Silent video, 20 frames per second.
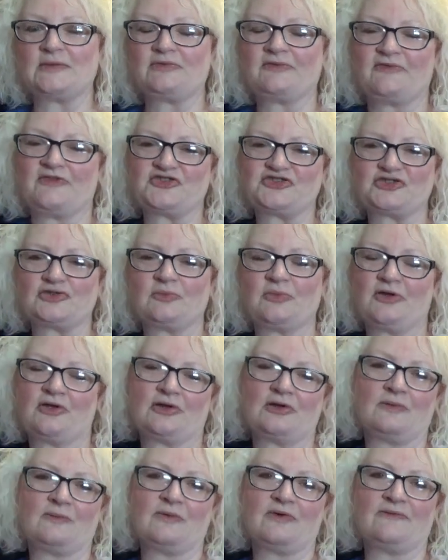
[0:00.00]

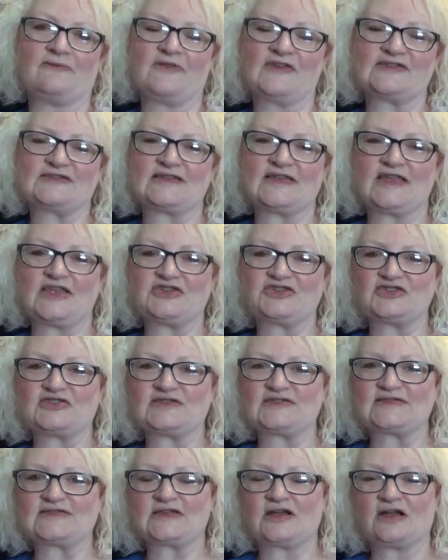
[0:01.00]

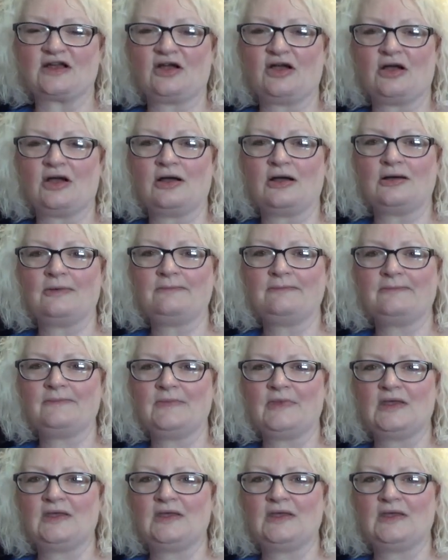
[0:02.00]
professionalparanormalinvestigations.com